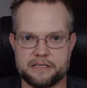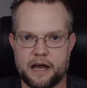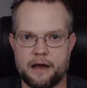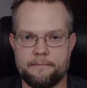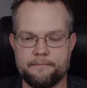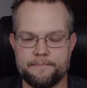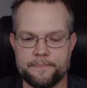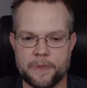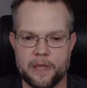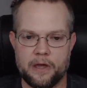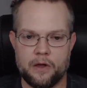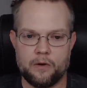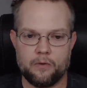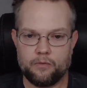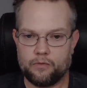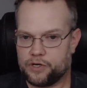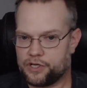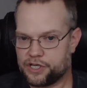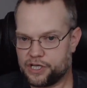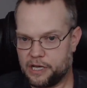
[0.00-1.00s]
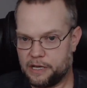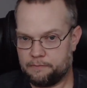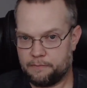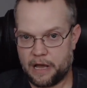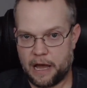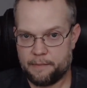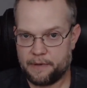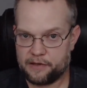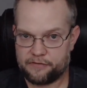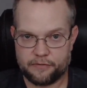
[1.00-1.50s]
up, which,
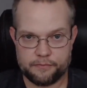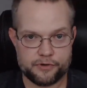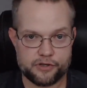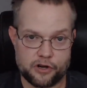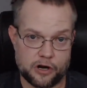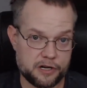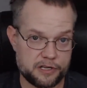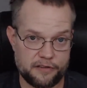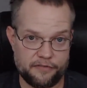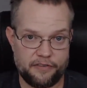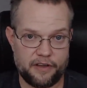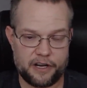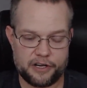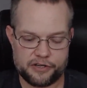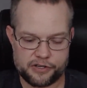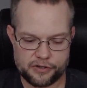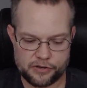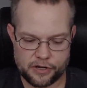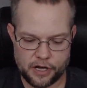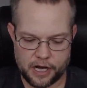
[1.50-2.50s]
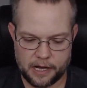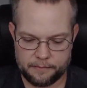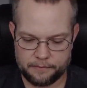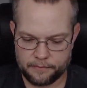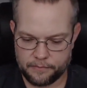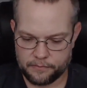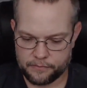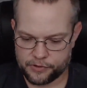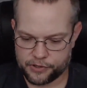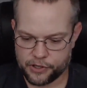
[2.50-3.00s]
I mean, from start to finish,
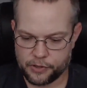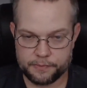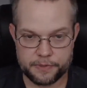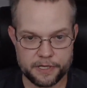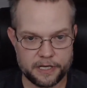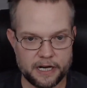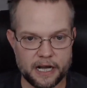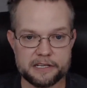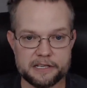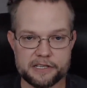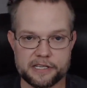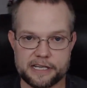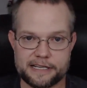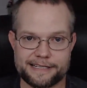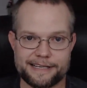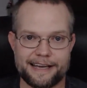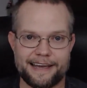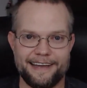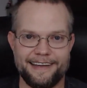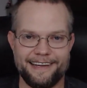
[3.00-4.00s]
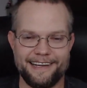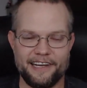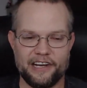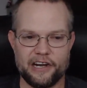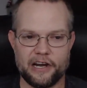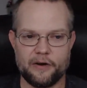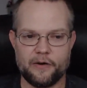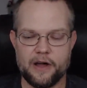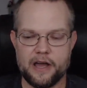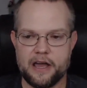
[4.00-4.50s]
soup to nuts, they say,
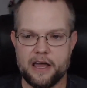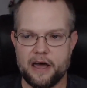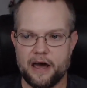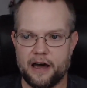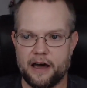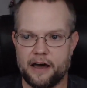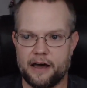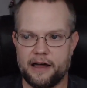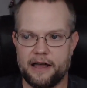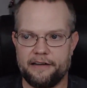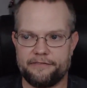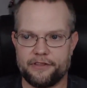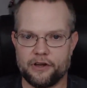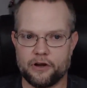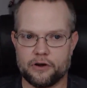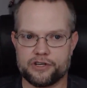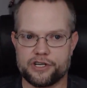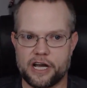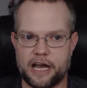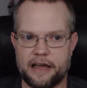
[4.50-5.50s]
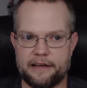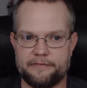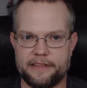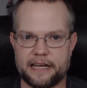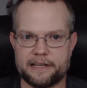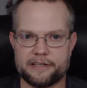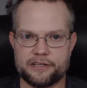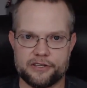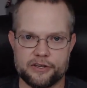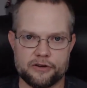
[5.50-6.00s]
if
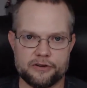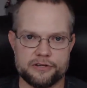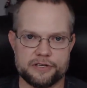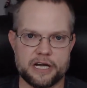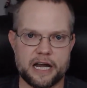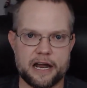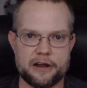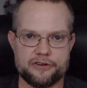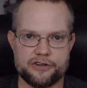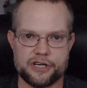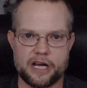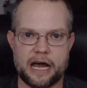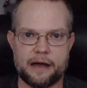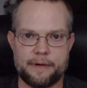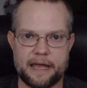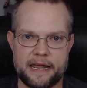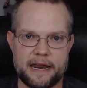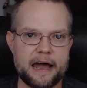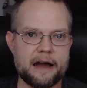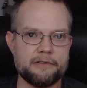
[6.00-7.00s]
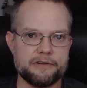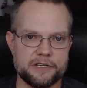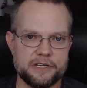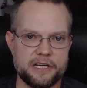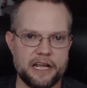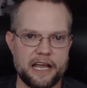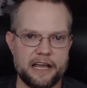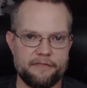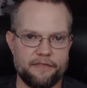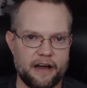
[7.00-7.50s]
that's their entire job, 8 hours a
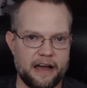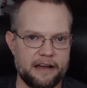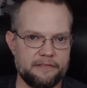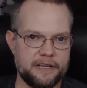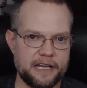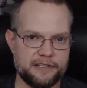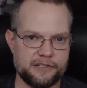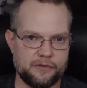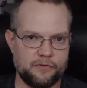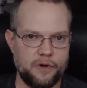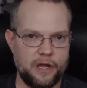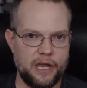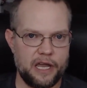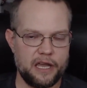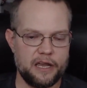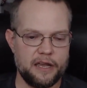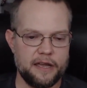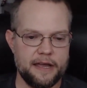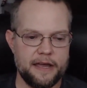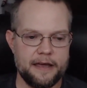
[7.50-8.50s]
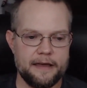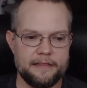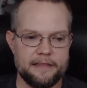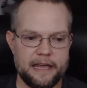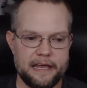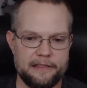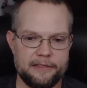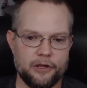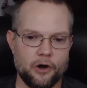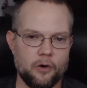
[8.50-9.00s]
day, 5 days a week,
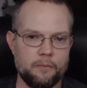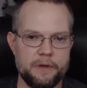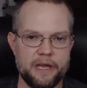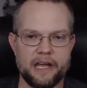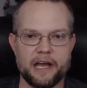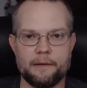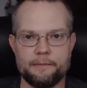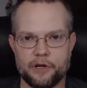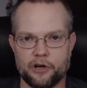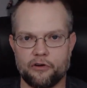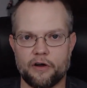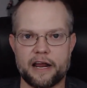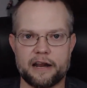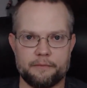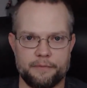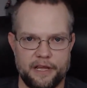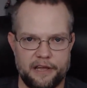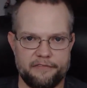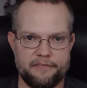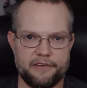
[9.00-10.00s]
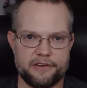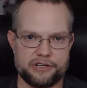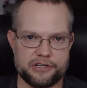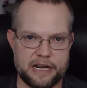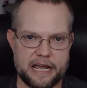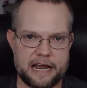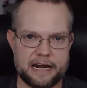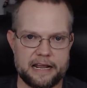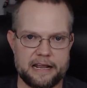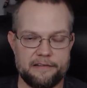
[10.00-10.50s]
then they'll become incredibly efficient
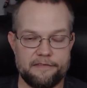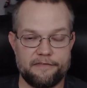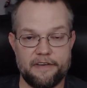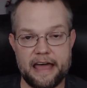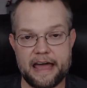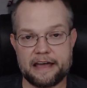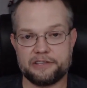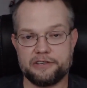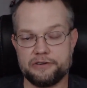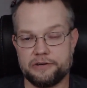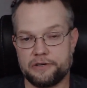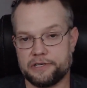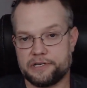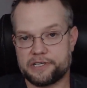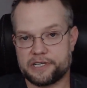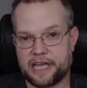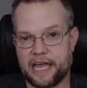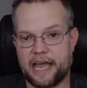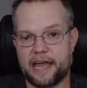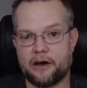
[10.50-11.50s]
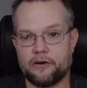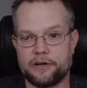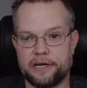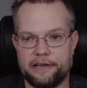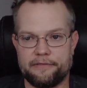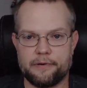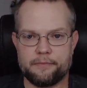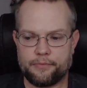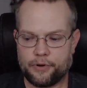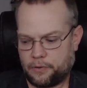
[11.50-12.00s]
at it. In fact, you could scale and
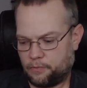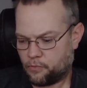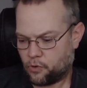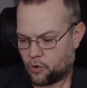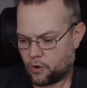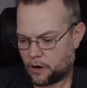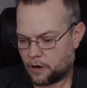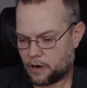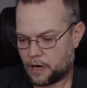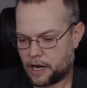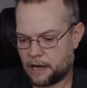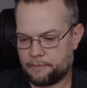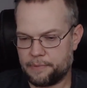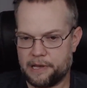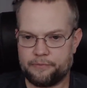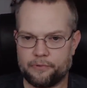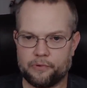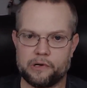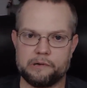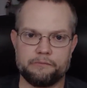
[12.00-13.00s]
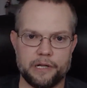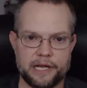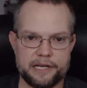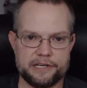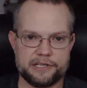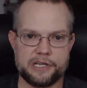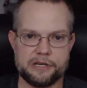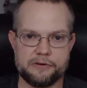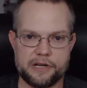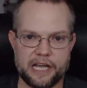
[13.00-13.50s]
even put more people in
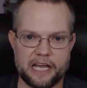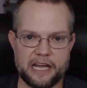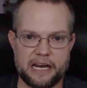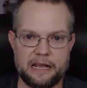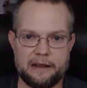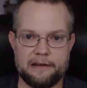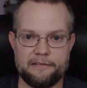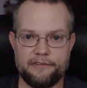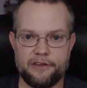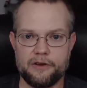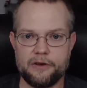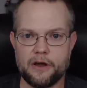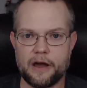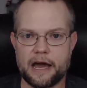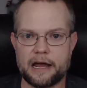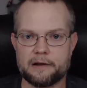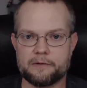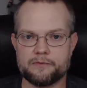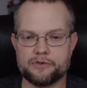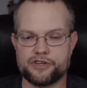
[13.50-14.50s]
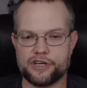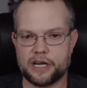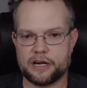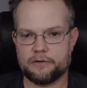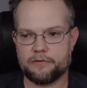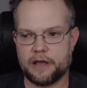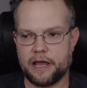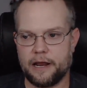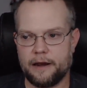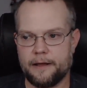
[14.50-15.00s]
place doing it. And if you know how to
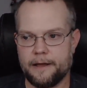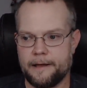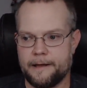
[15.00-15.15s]
generate